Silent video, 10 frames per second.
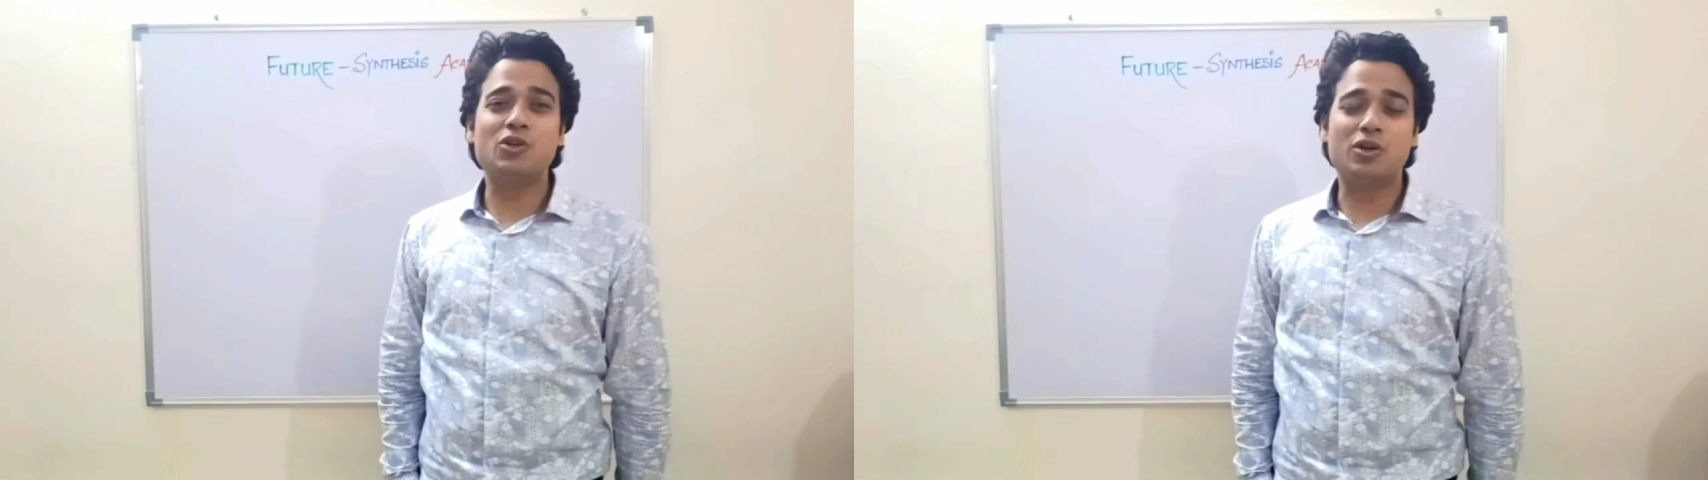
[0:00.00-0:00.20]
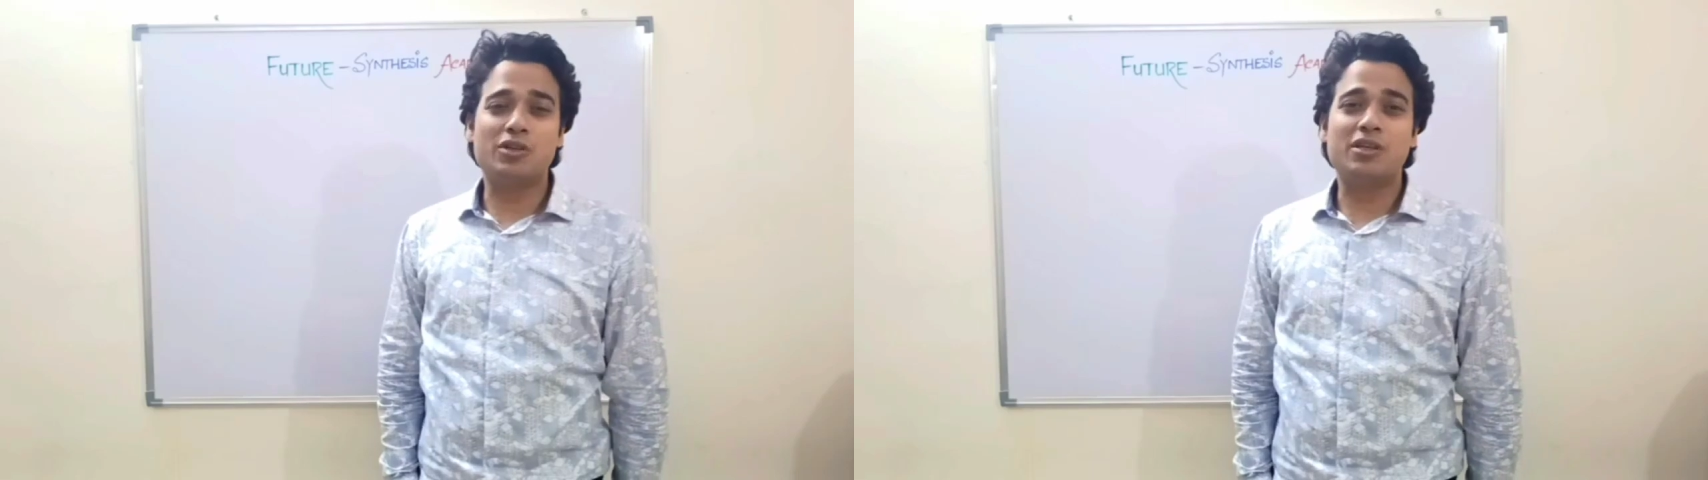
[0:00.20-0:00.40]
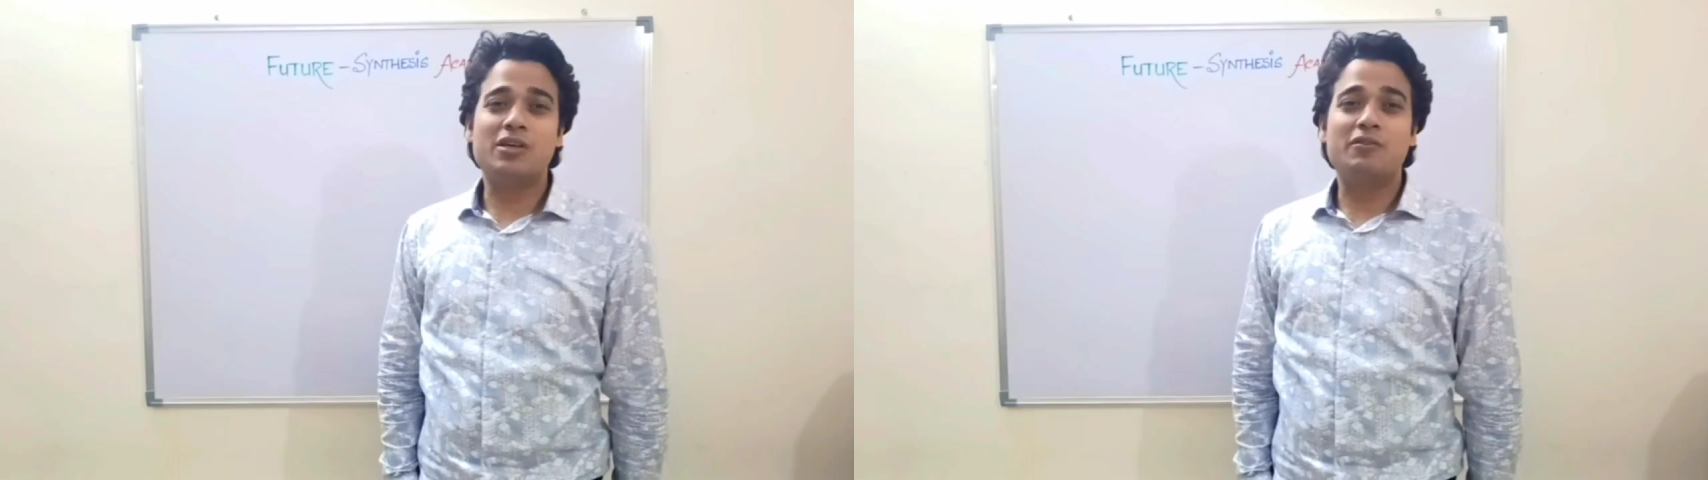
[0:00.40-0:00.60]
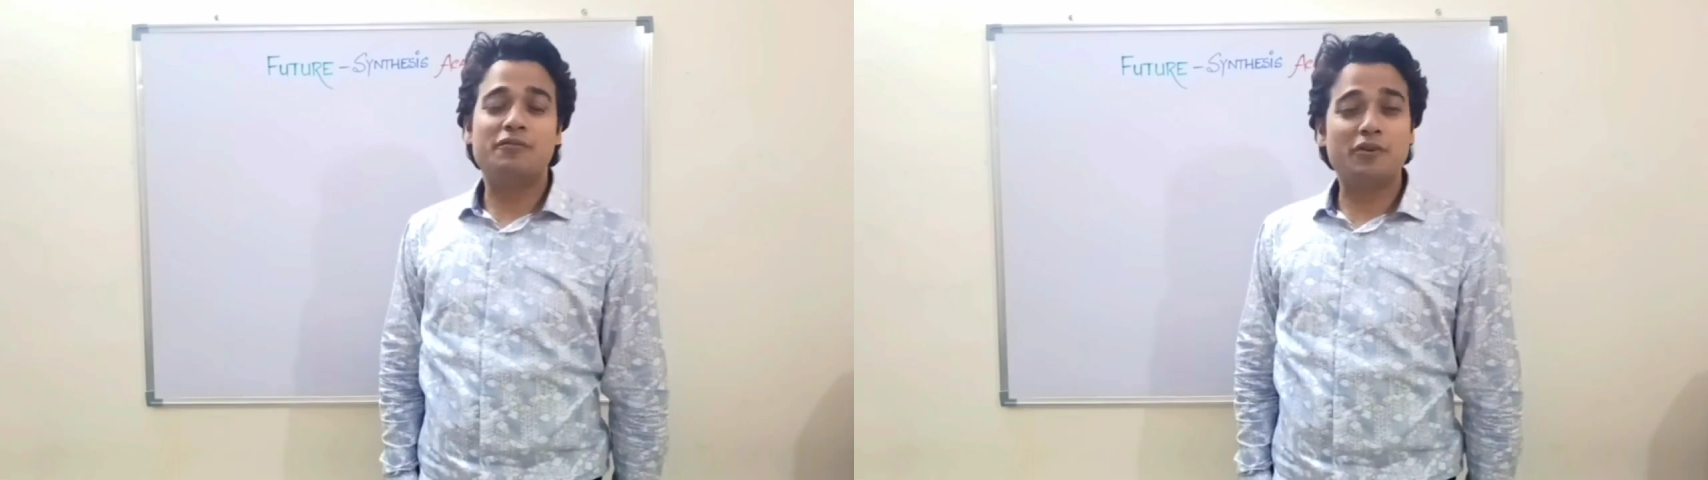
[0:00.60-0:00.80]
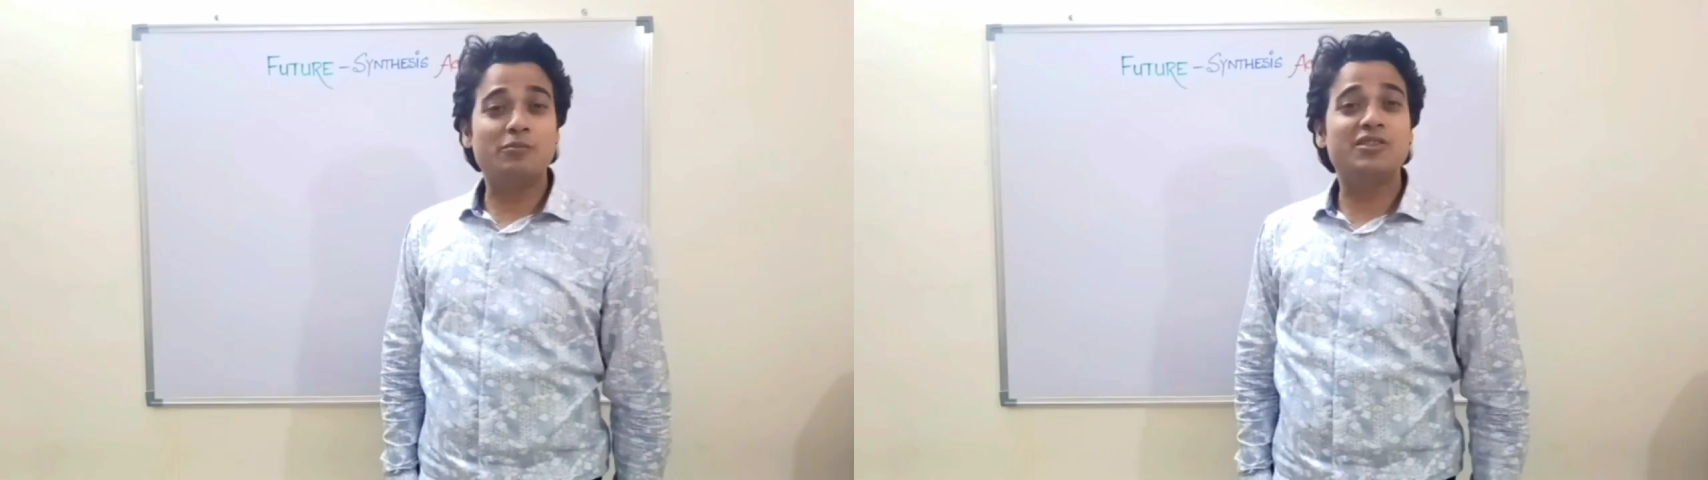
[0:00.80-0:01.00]

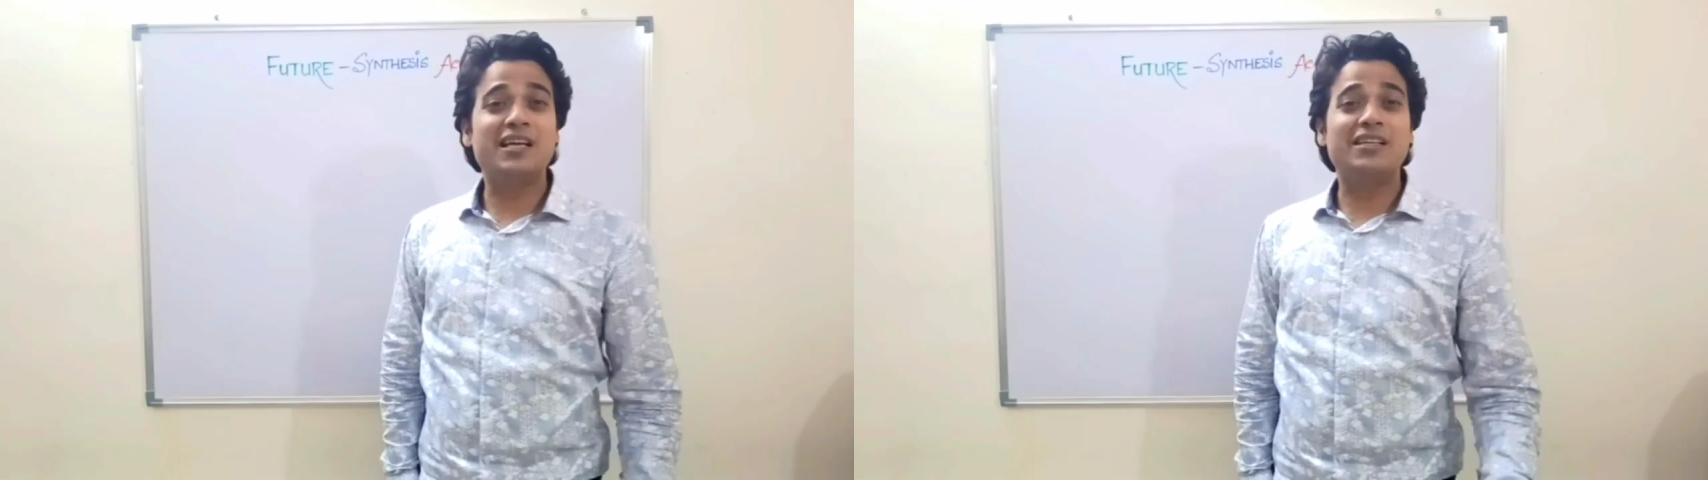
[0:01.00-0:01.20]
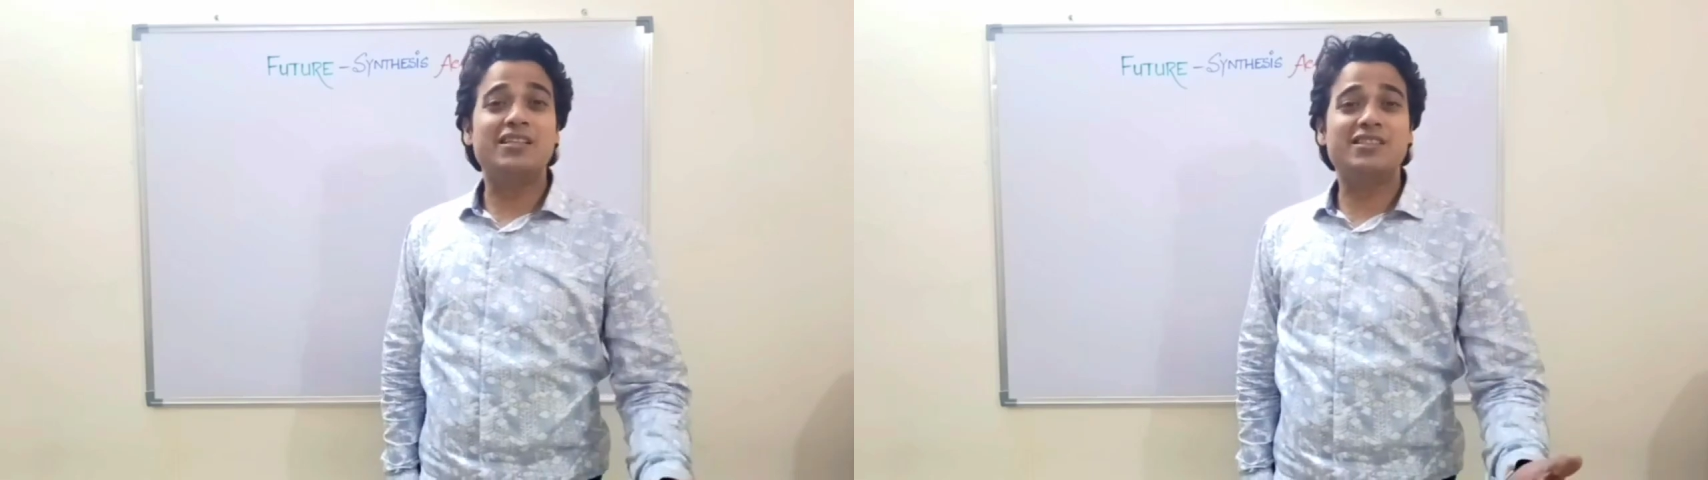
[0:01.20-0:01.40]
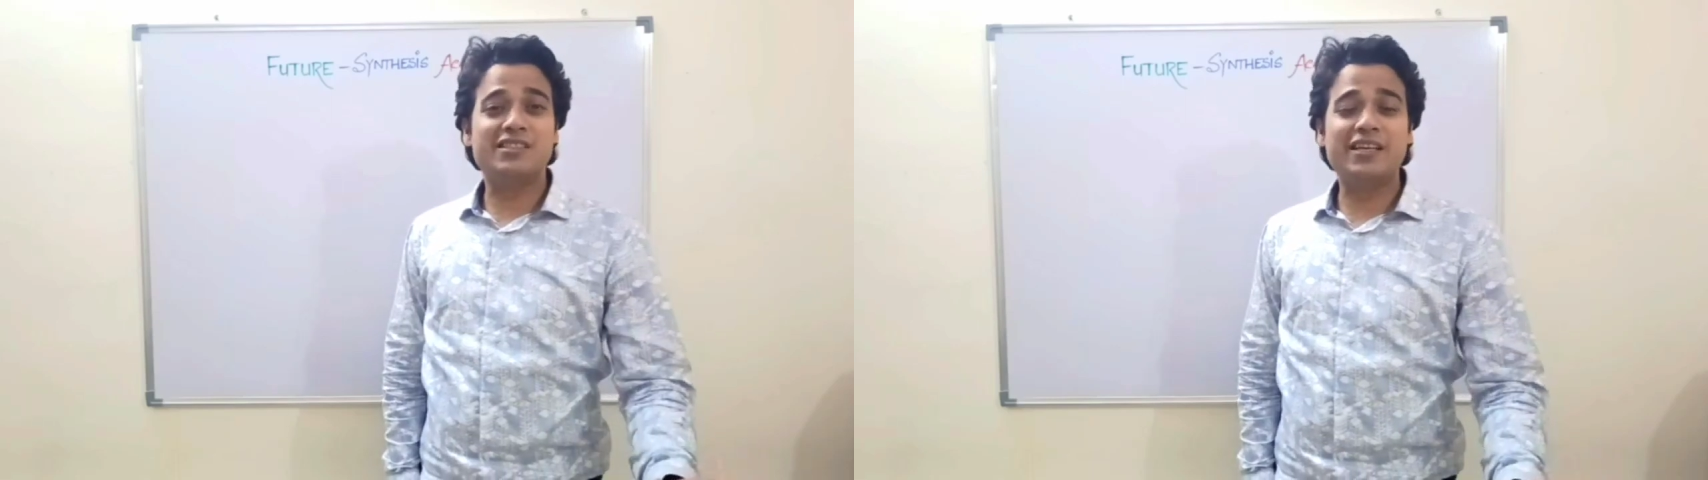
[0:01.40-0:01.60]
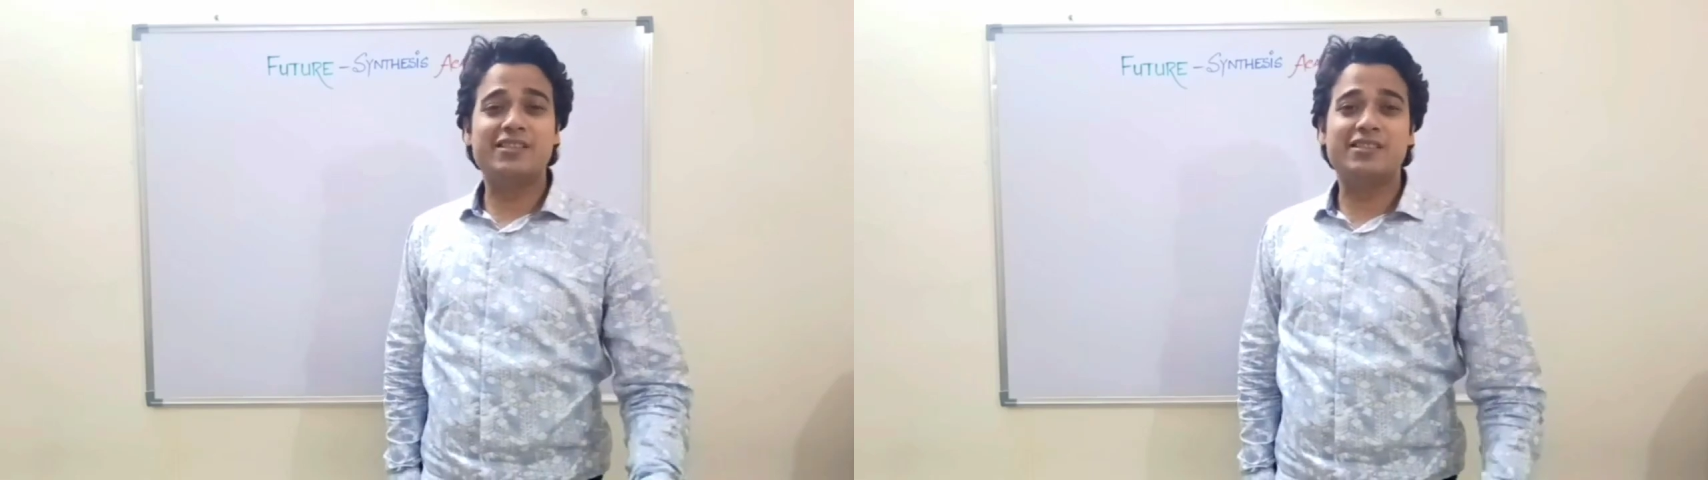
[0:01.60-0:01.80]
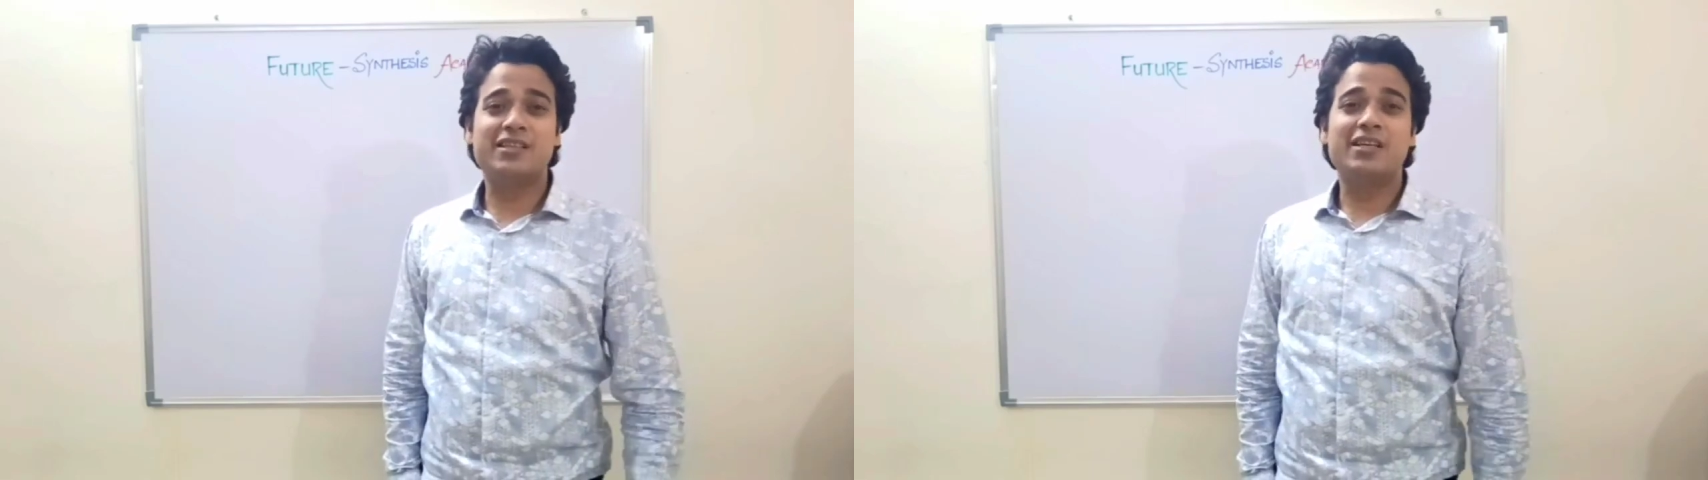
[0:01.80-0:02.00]
taught from standard
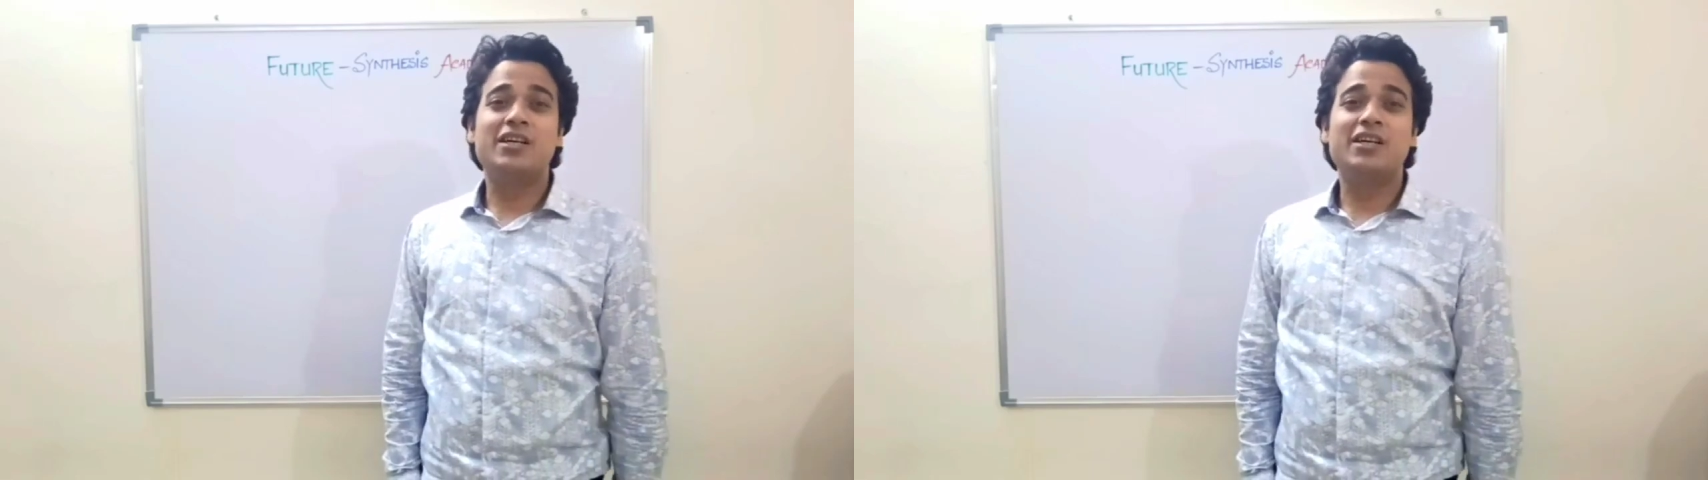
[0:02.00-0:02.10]
6